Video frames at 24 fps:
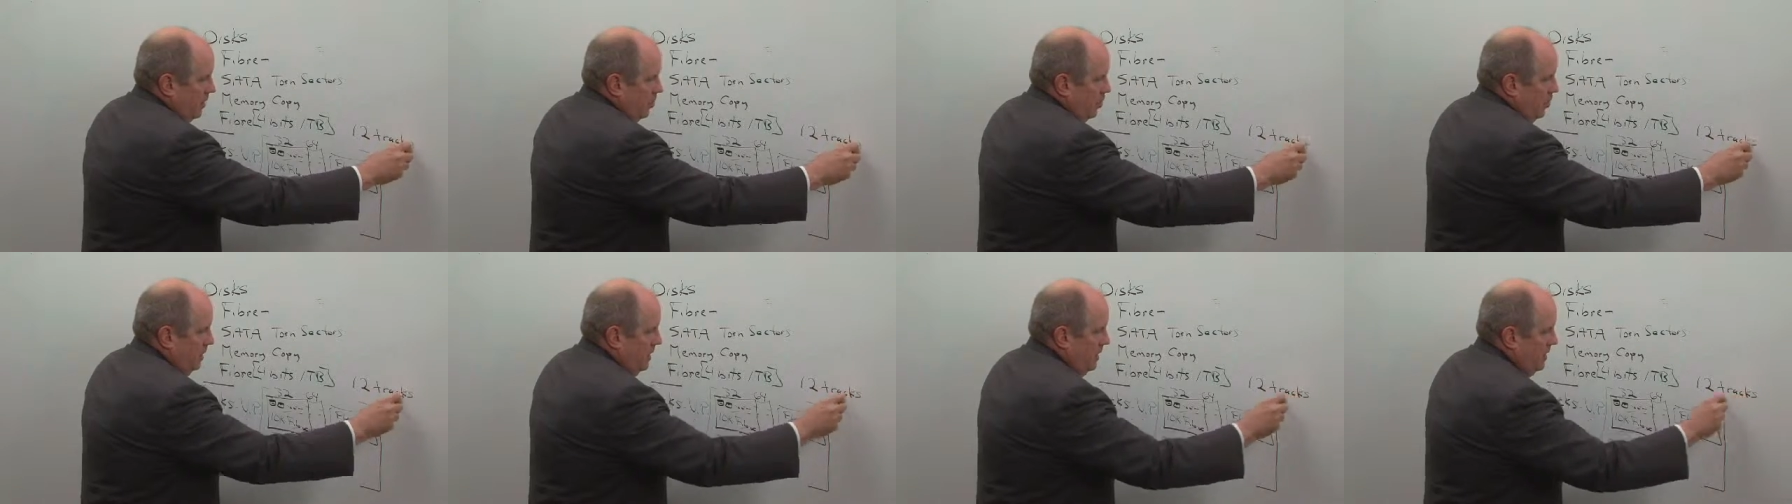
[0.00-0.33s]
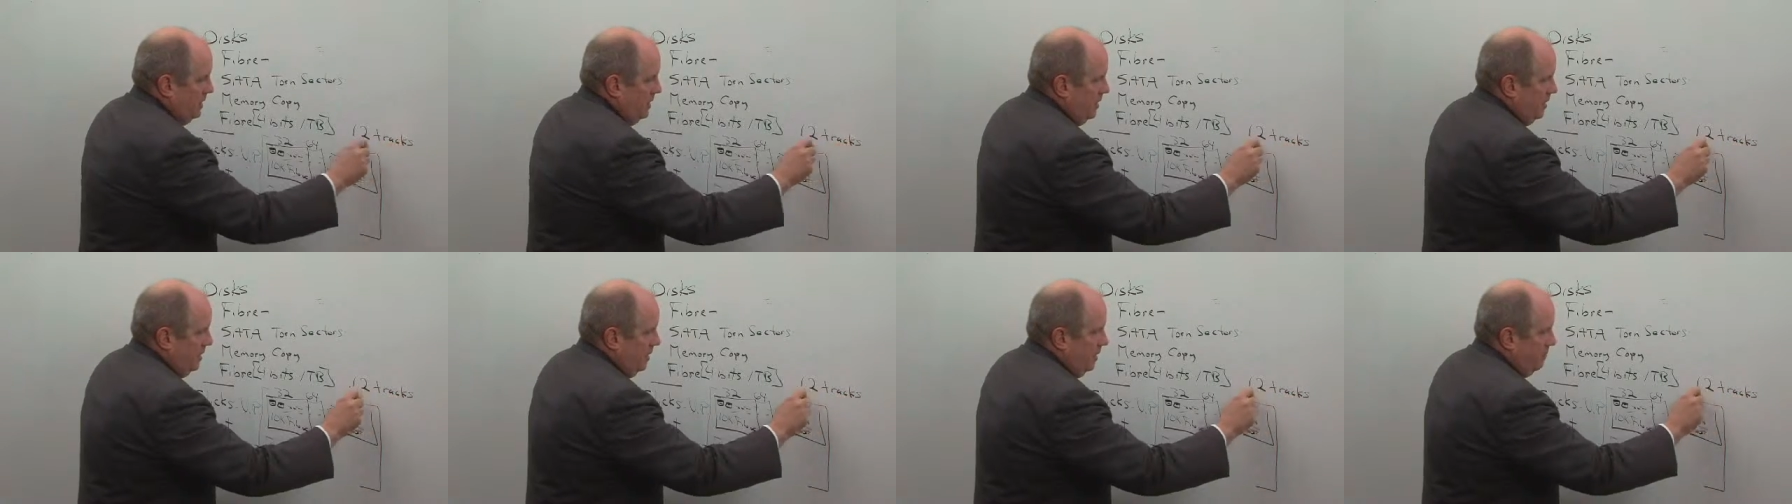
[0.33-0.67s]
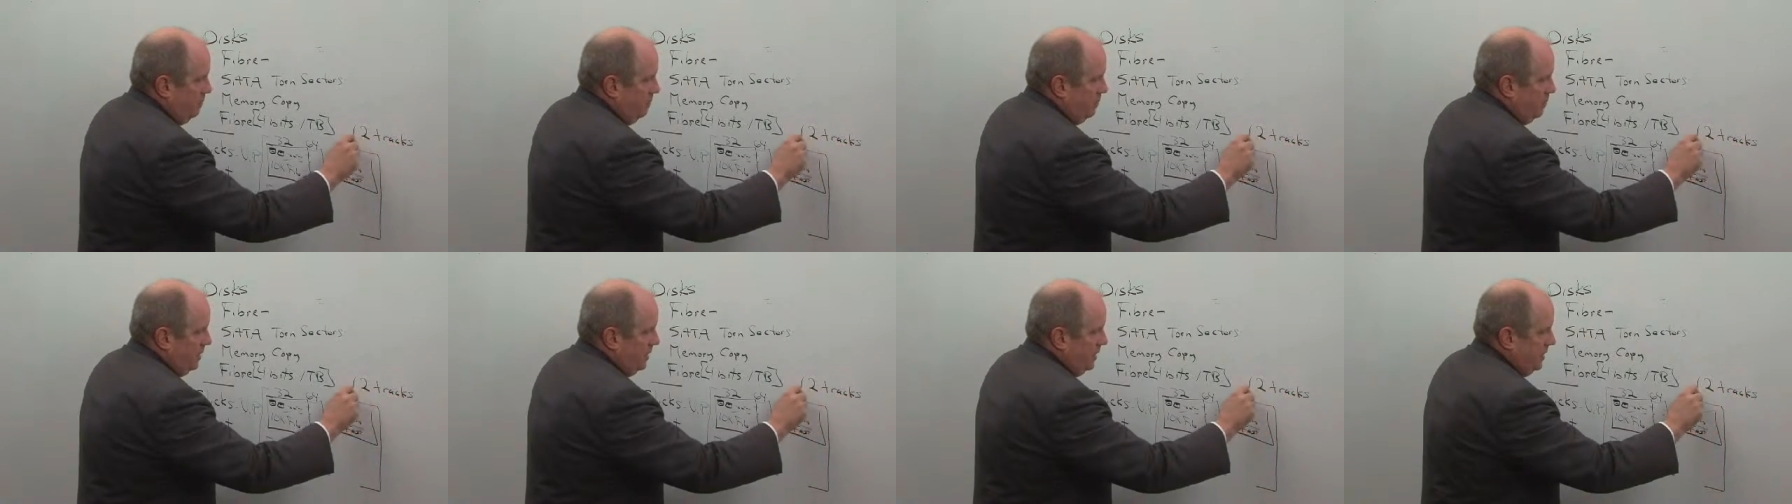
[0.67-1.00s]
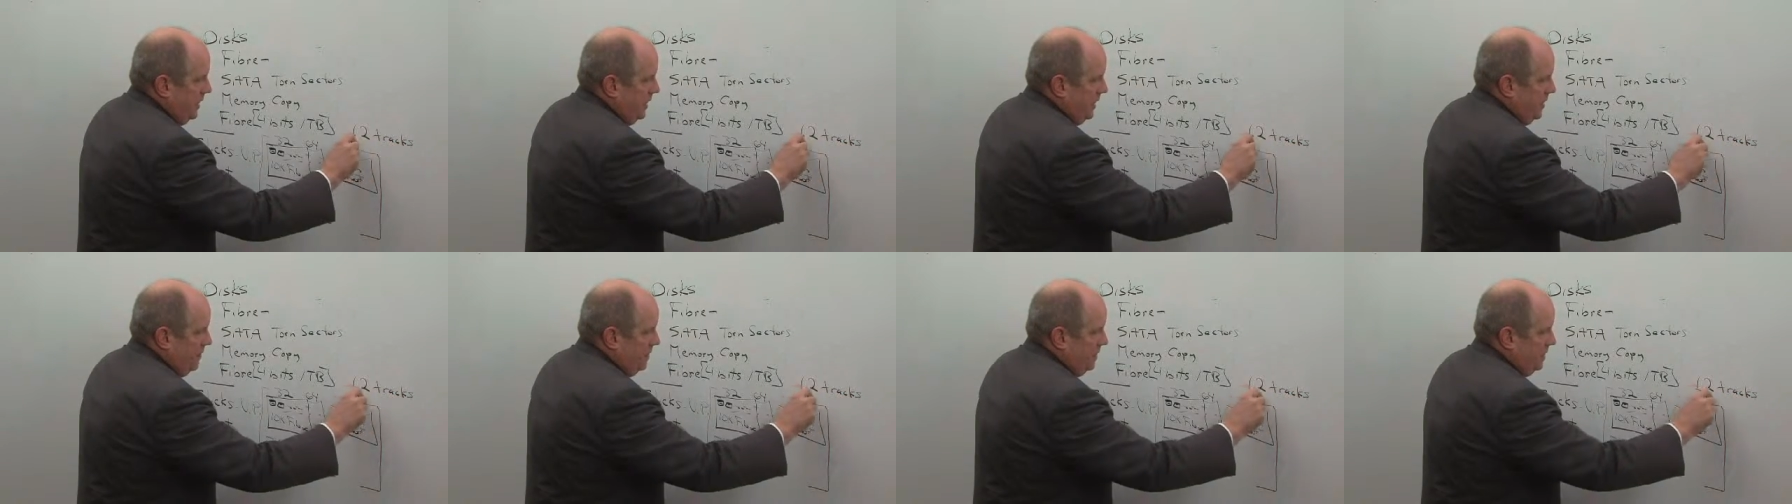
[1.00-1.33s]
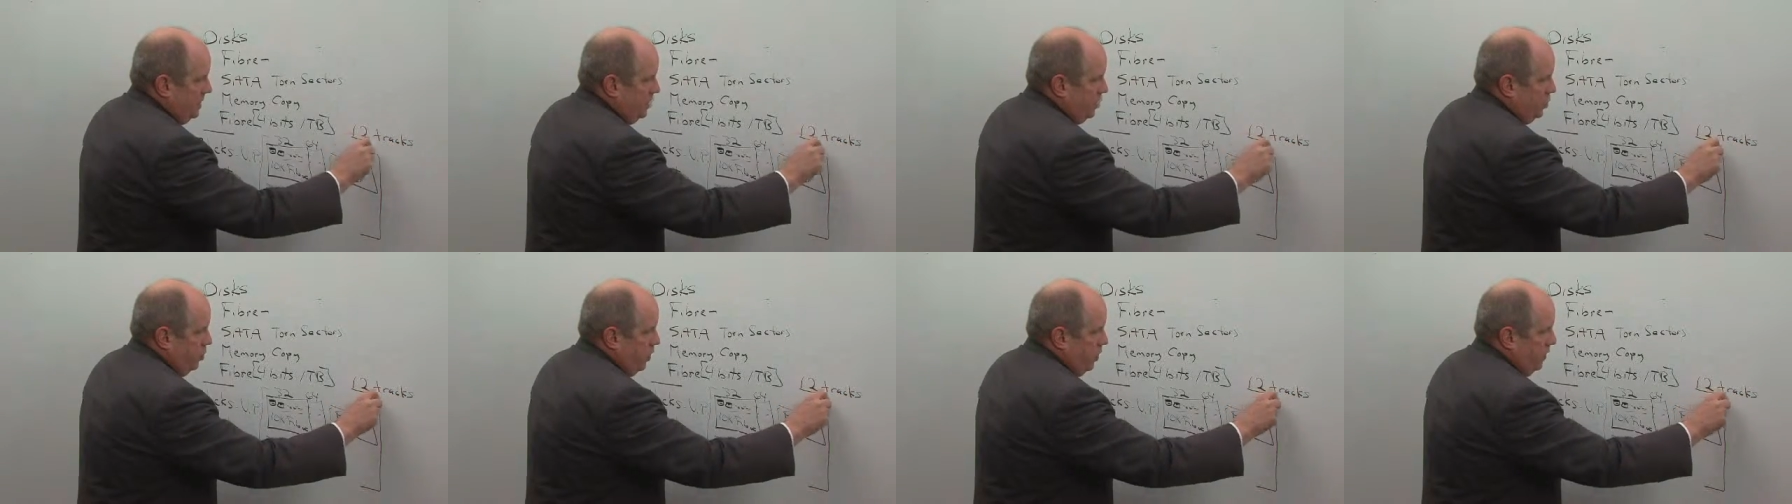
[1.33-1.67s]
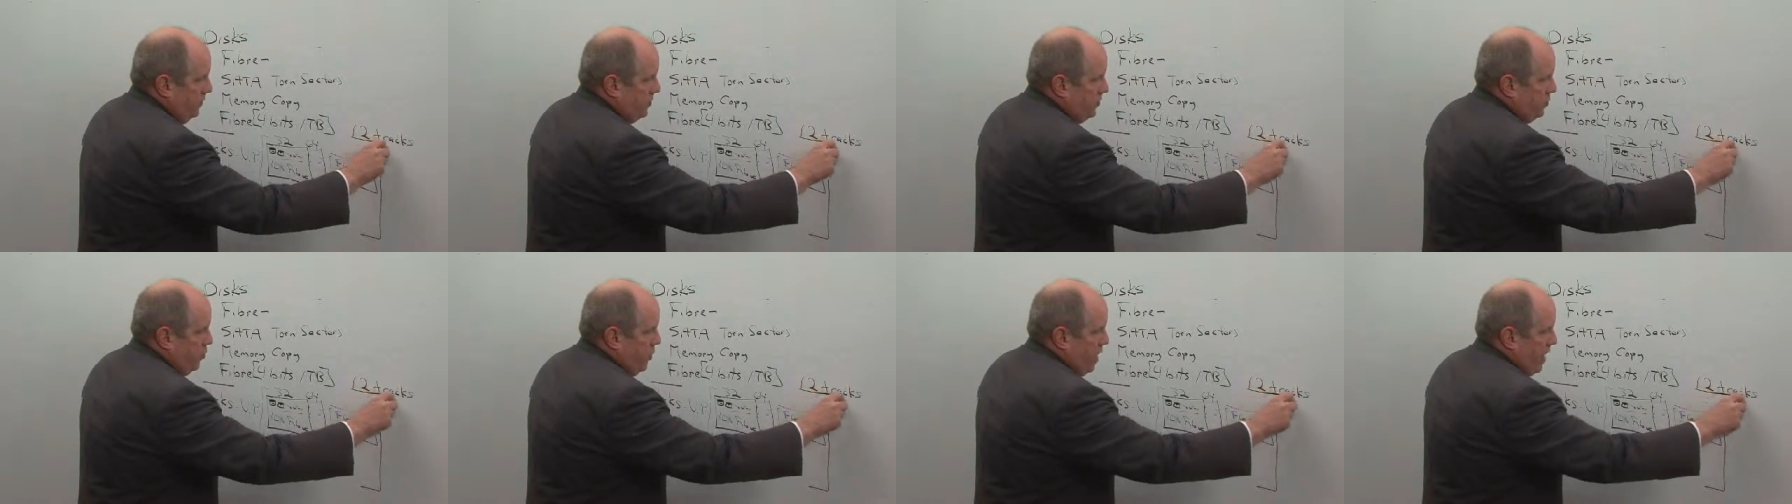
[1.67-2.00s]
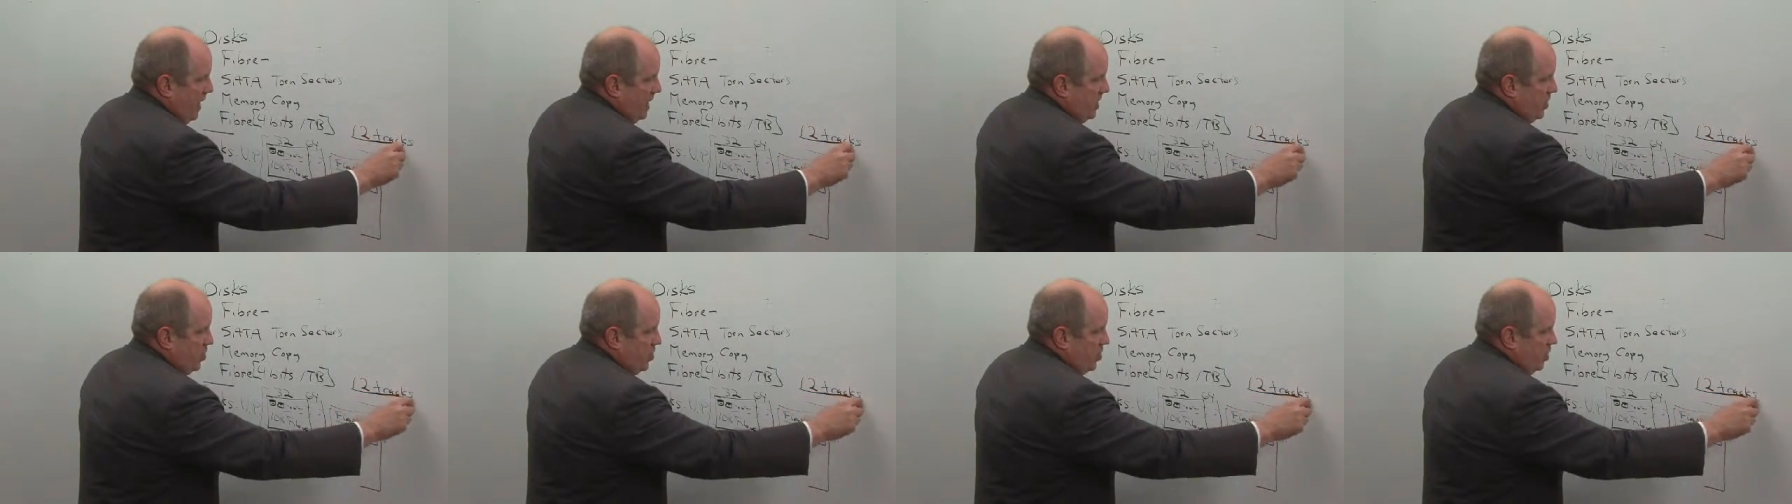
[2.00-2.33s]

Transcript: we put every 12 track